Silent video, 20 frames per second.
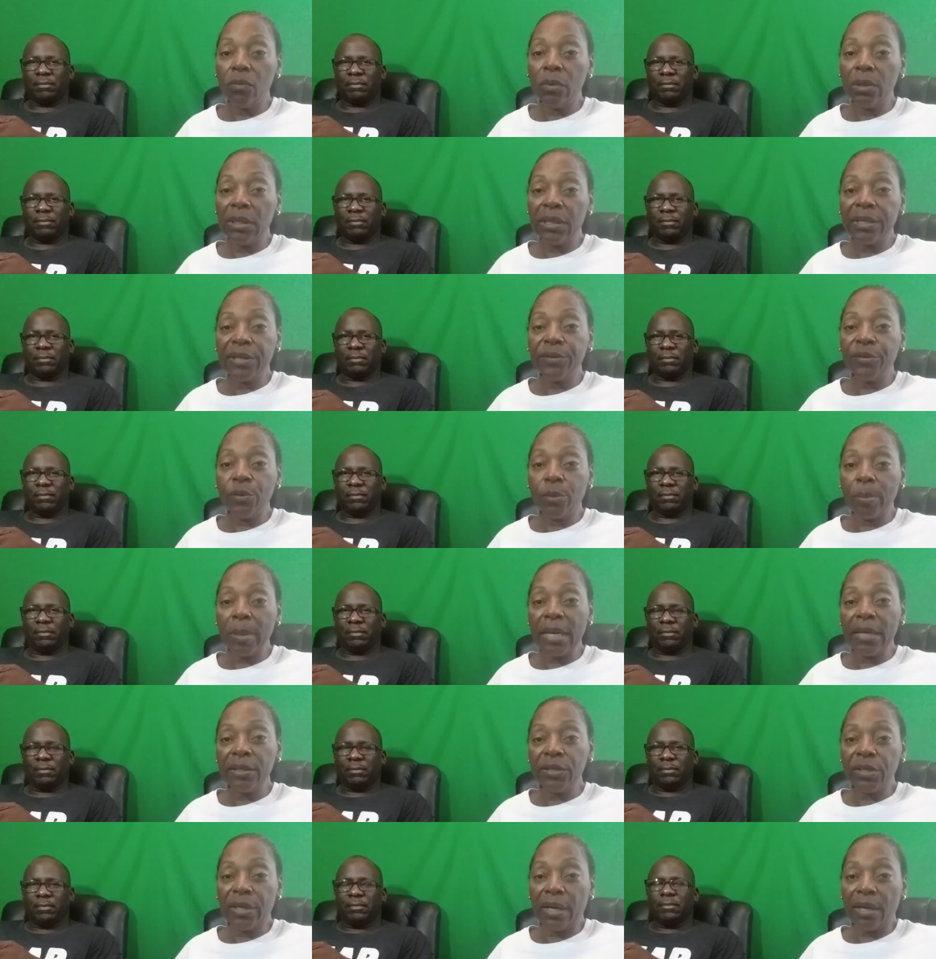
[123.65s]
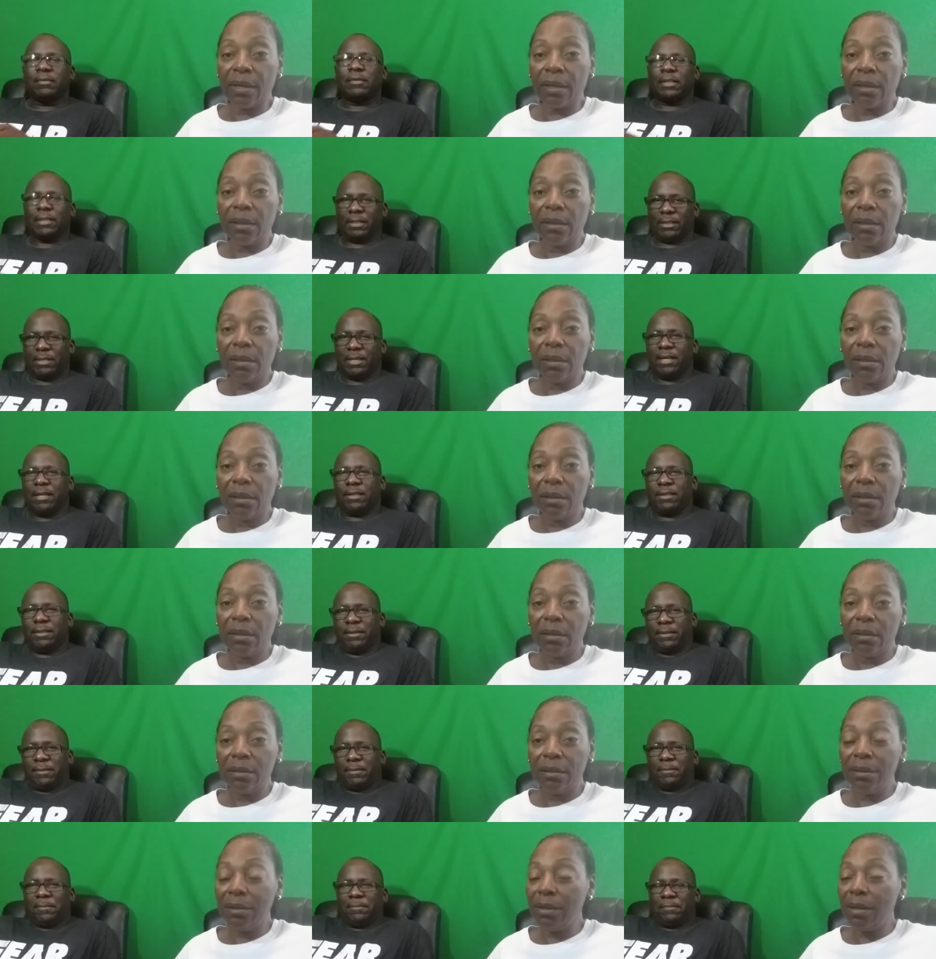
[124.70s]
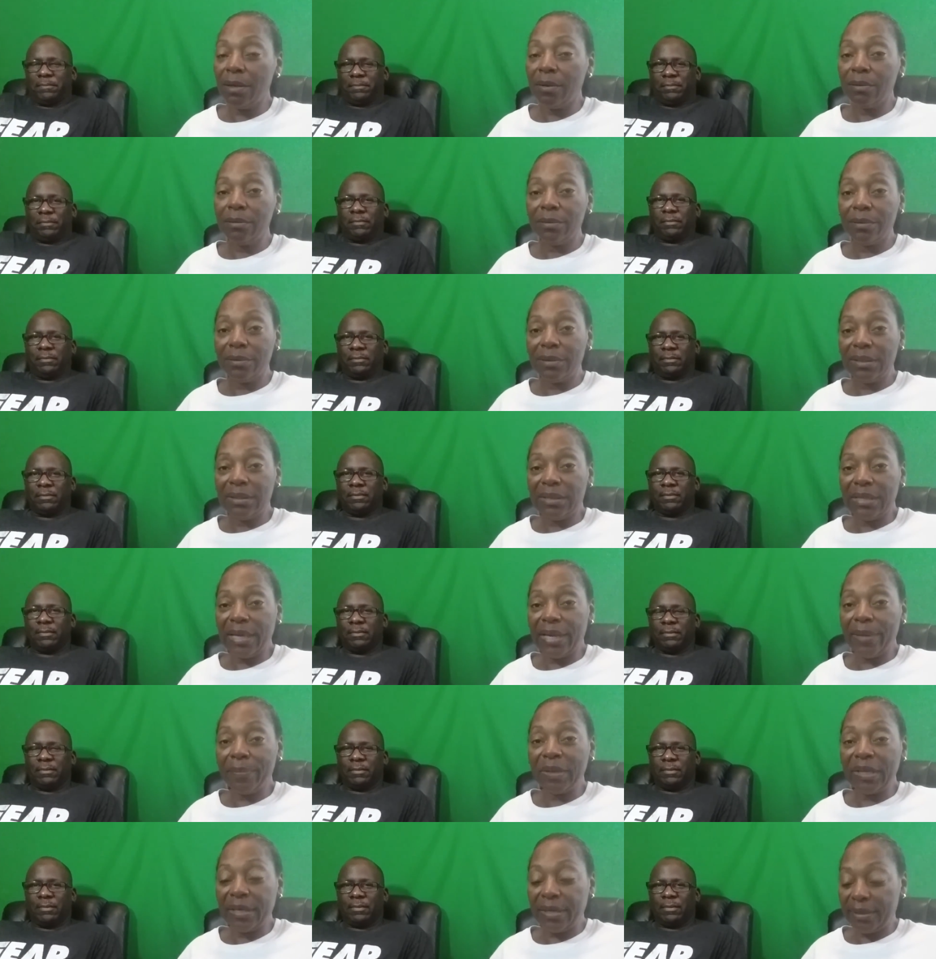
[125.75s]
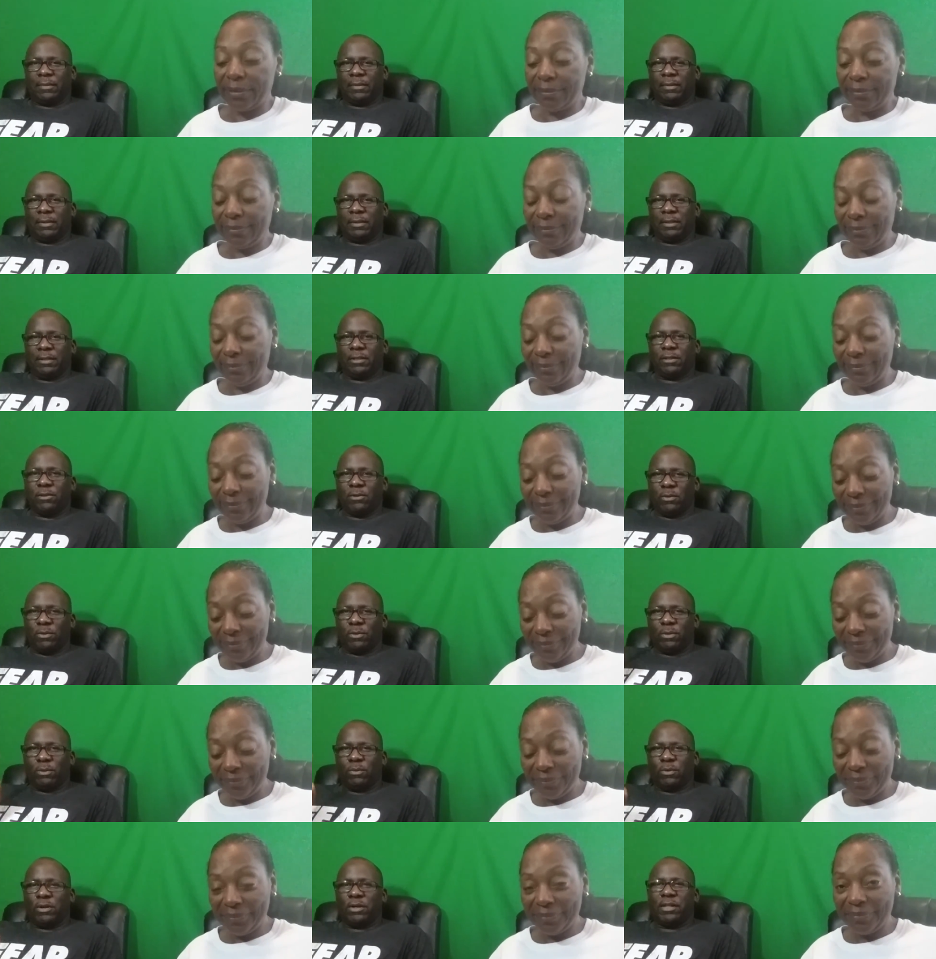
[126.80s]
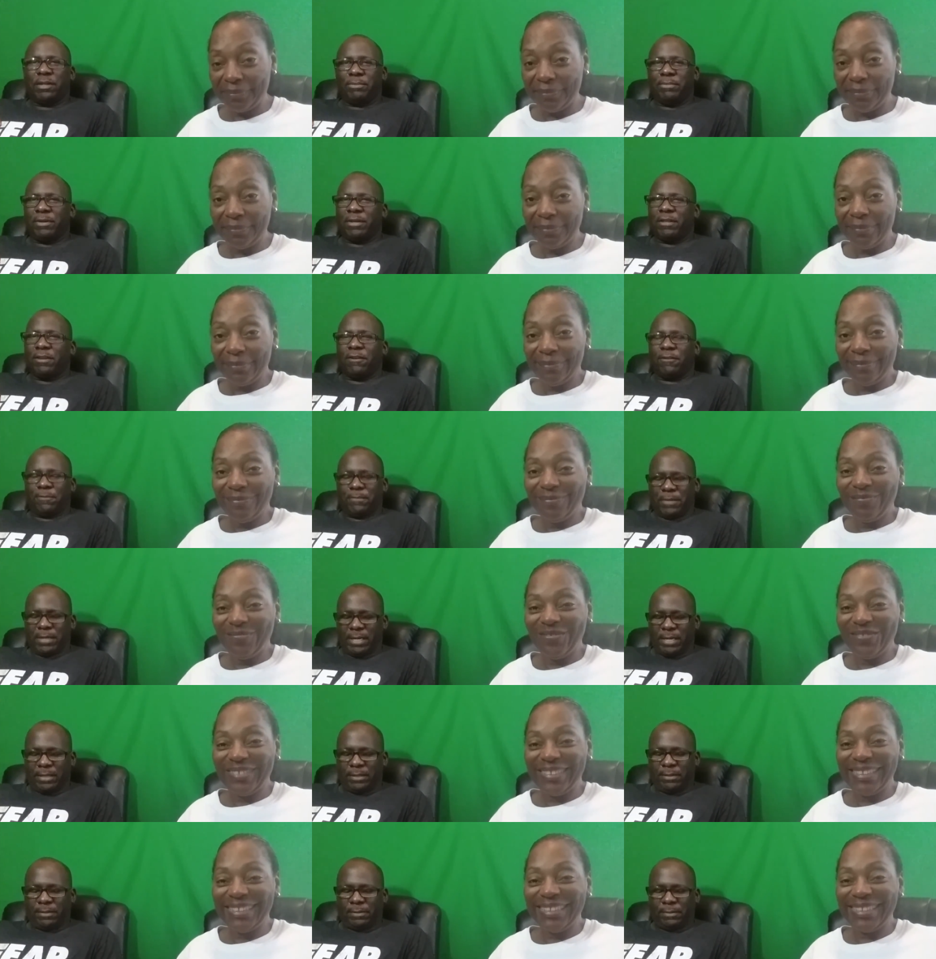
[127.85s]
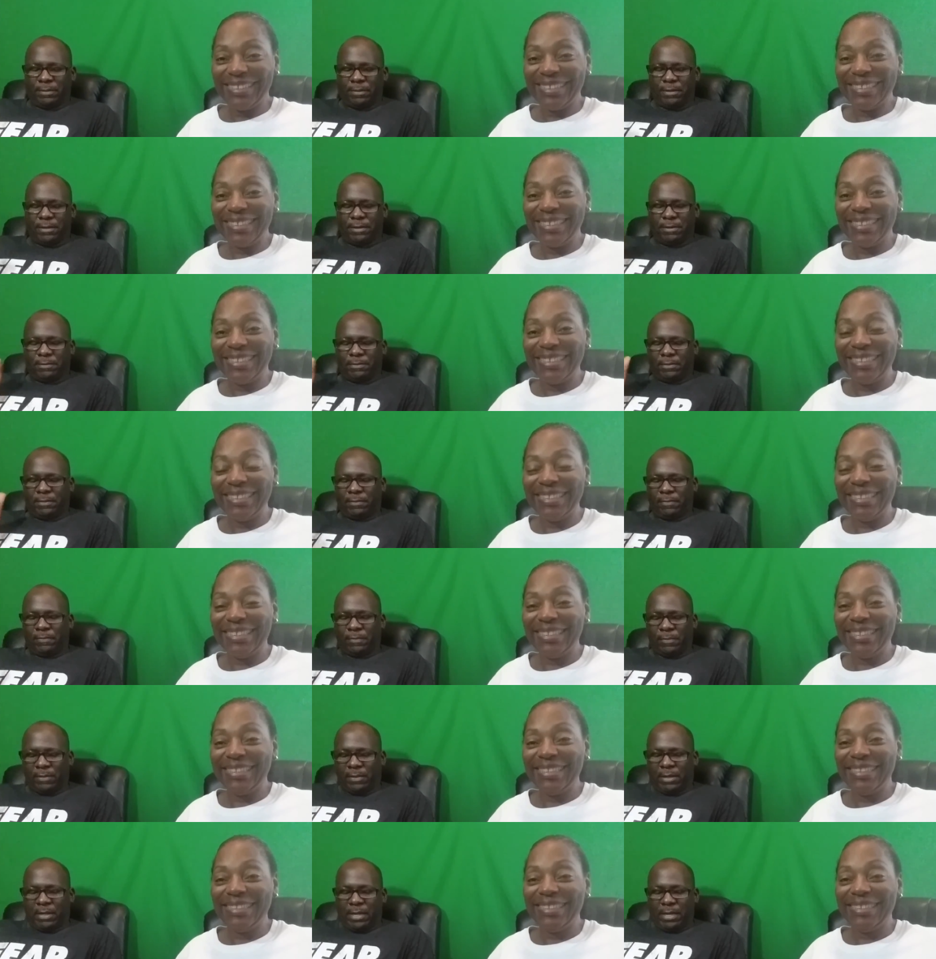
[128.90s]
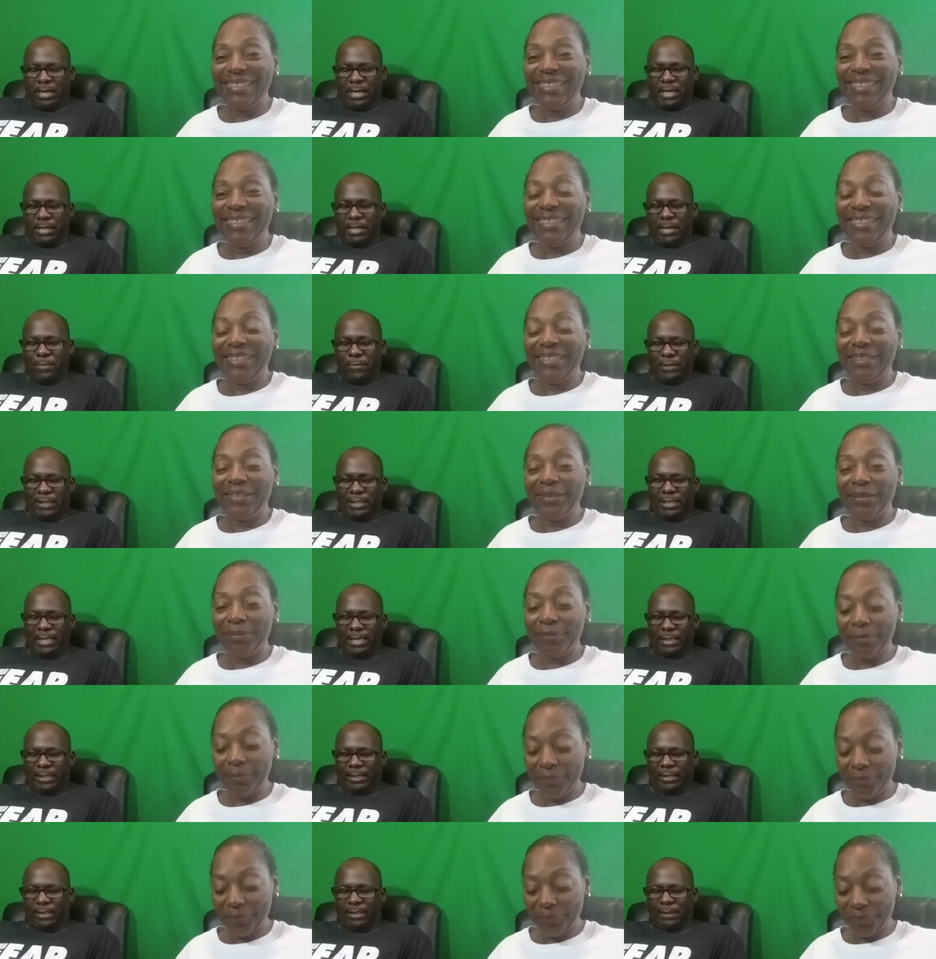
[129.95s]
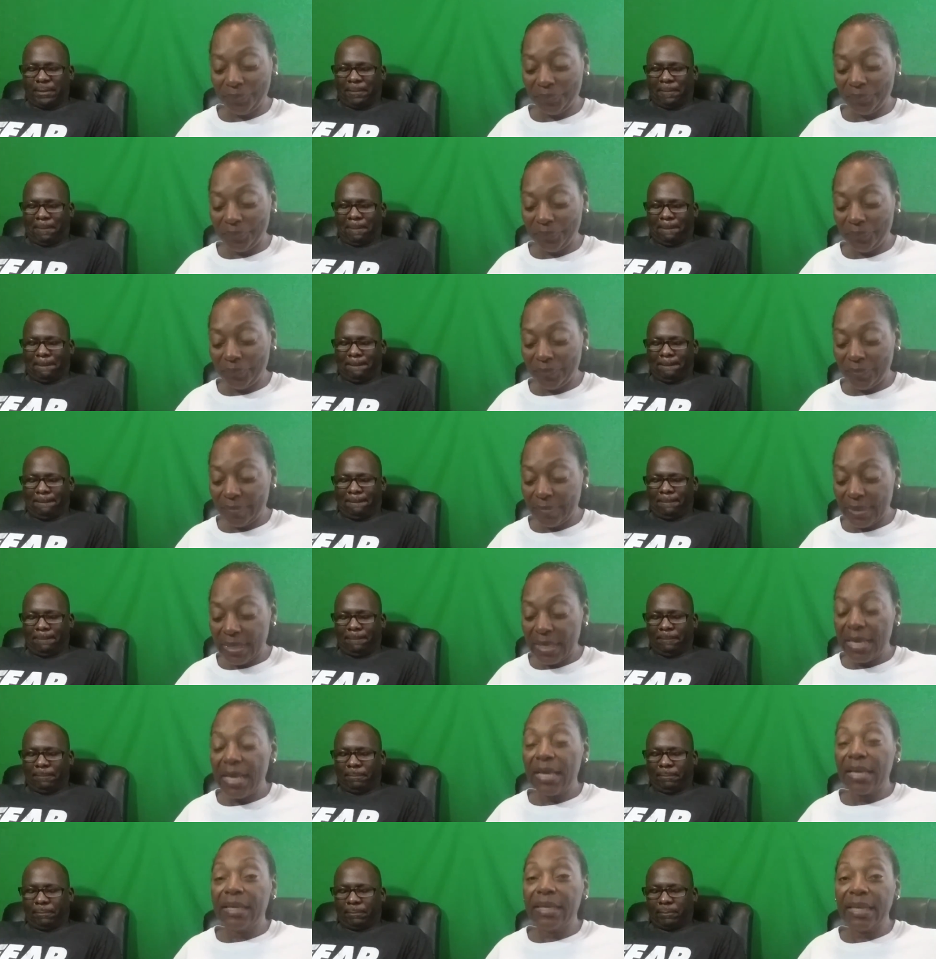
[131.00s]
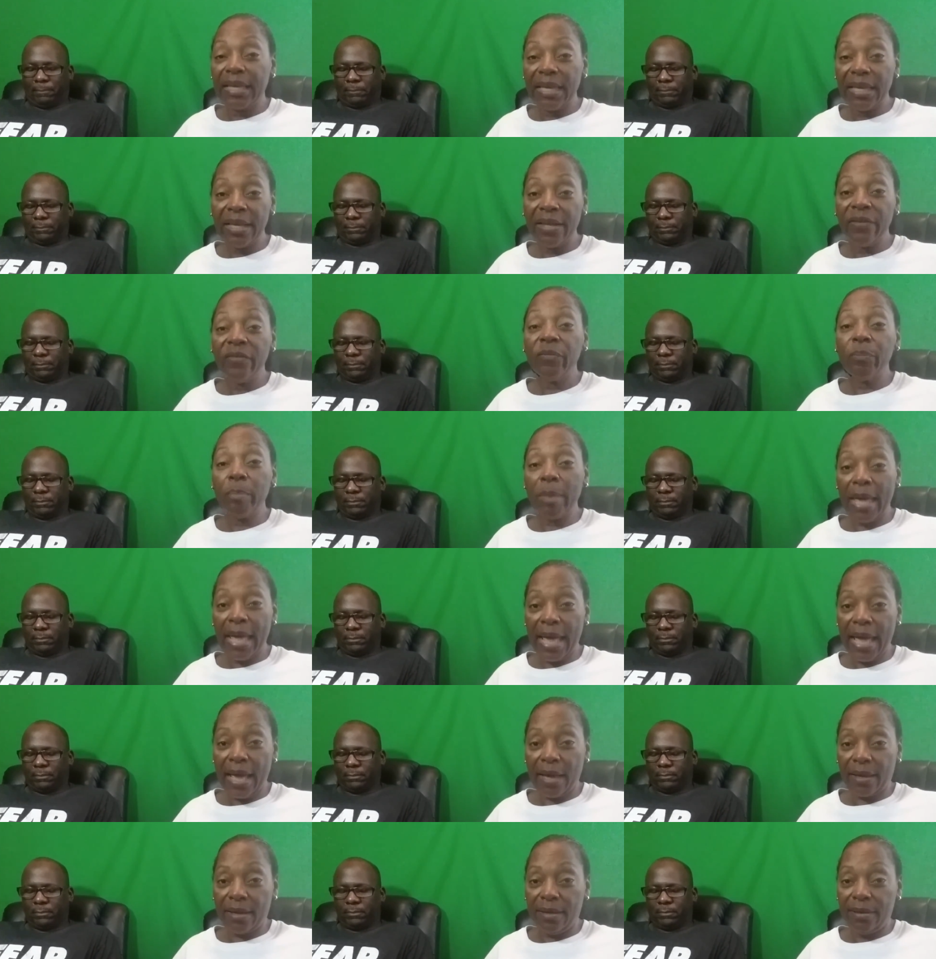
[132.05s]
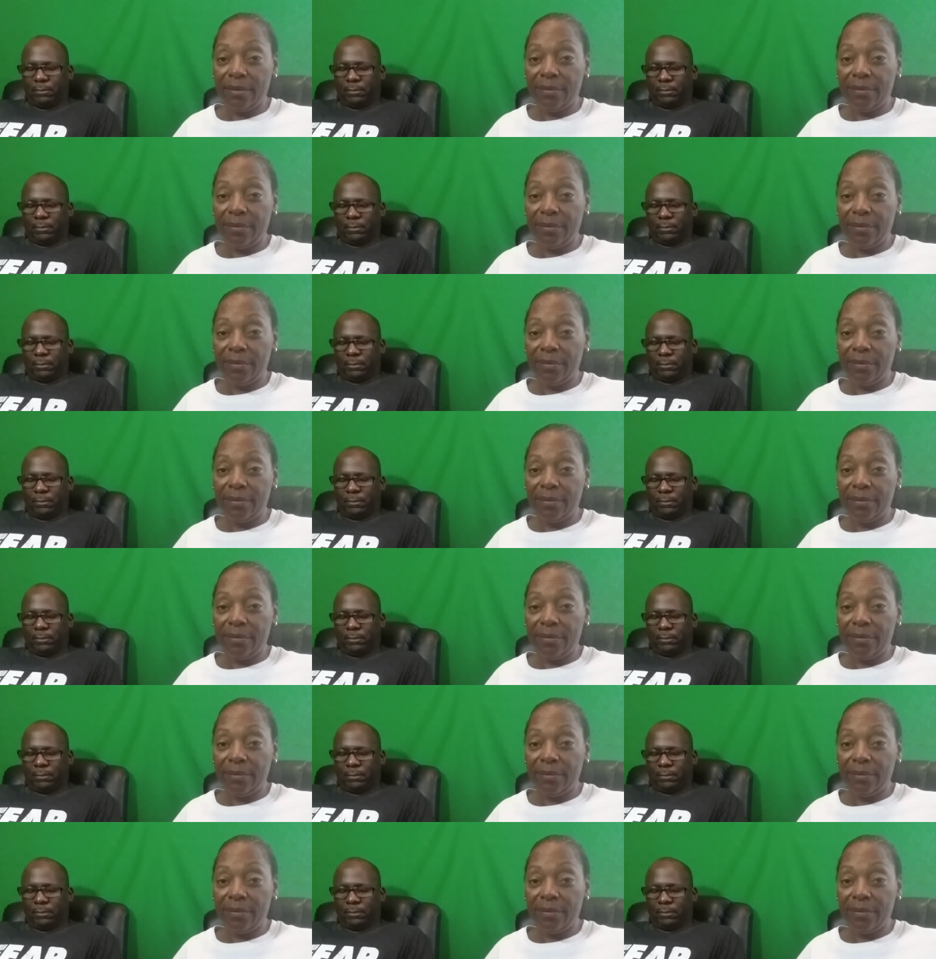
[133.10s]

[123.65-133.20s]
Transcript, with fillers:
Speaker 1: want to get their paycheck. Exactly. You know, same thing.
Speaker 2: So work your butt off, man. You know. And number six.
Speaker 1: Give back